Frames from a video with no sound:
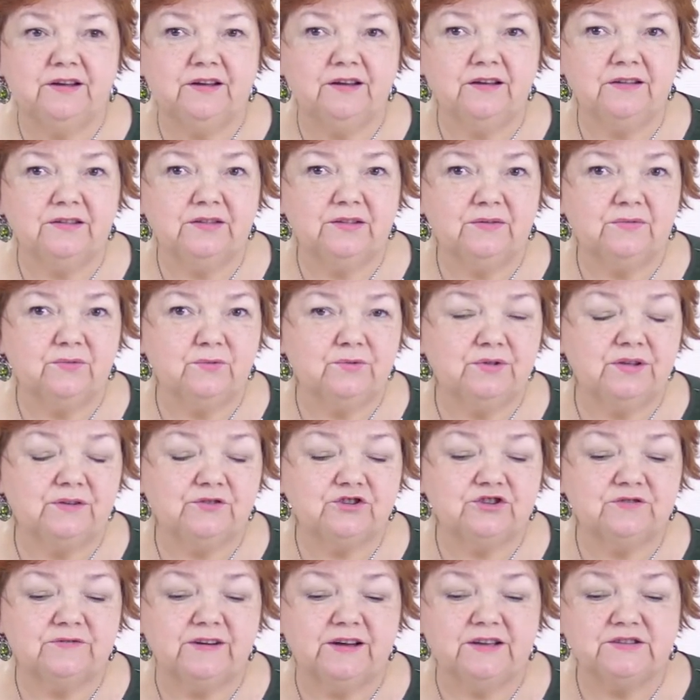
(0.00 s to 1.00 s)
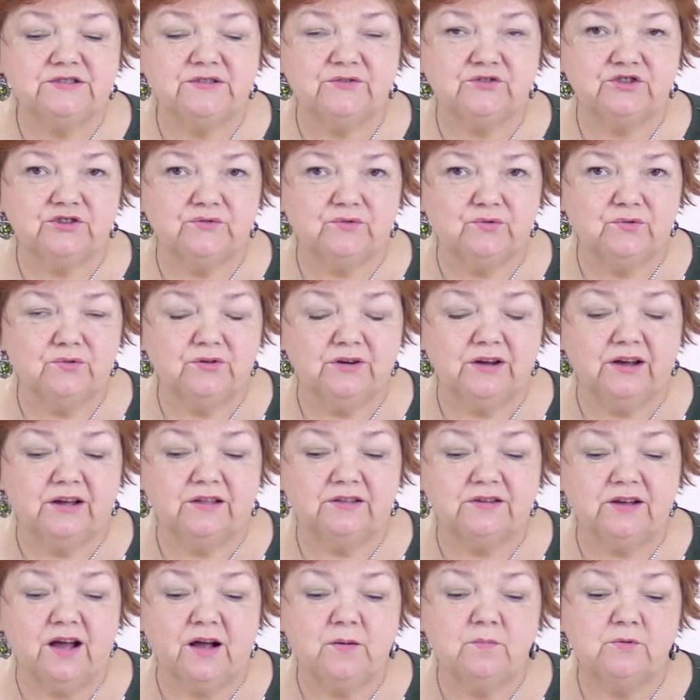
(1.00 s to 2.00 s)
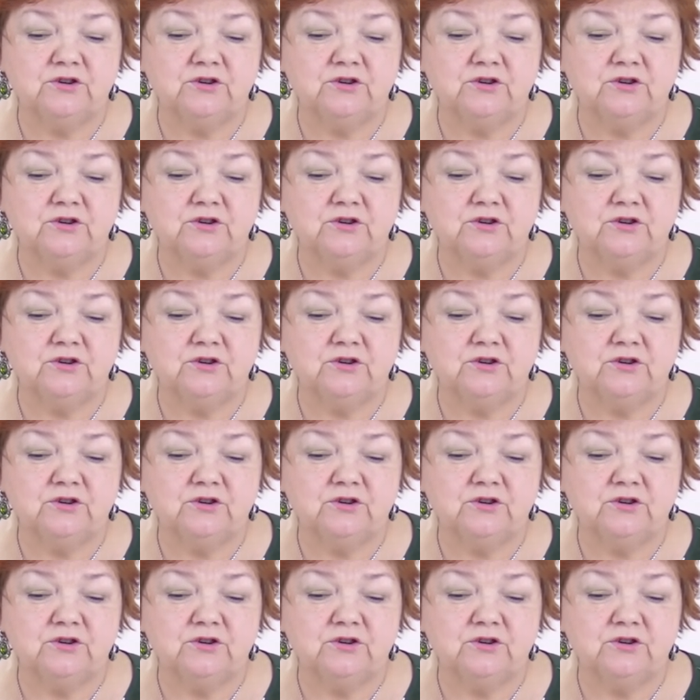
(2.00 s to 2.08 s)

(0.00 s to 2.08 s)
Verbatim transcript: of this sewn-in piping designs.